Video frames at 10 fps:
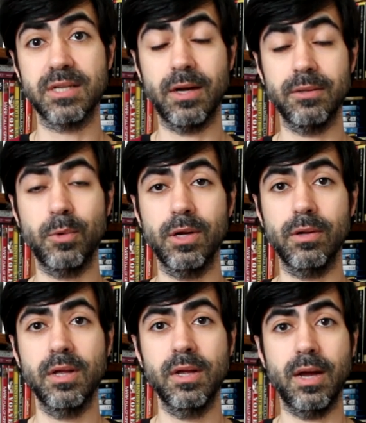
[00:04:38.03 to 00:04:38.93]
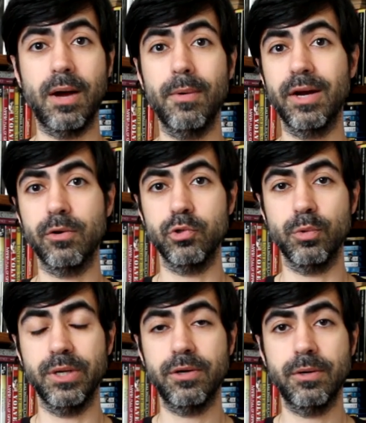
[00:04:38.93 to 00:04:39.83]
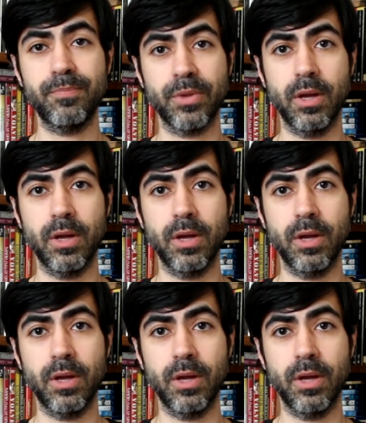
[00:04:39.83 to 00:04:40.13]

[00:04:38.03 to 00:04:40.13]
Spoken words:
Caldwell Habla con su Hijo,